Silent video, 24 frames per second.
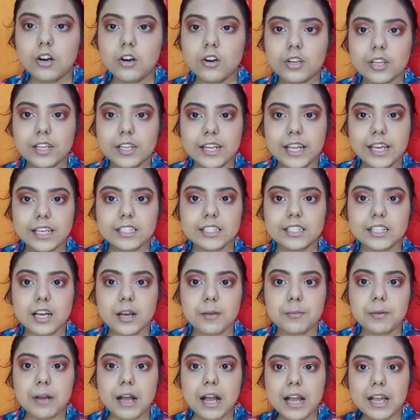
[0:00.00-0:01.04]
Okay, next
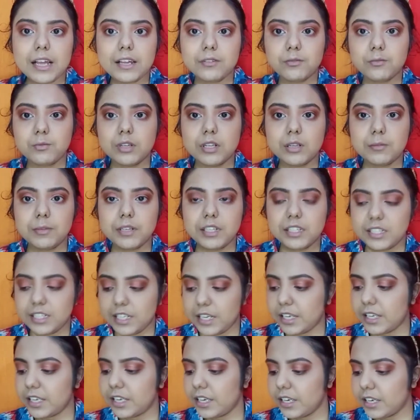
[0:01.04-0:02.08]
up I will be
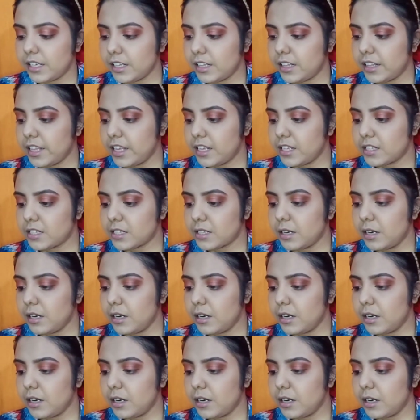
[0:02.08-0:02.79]
taking this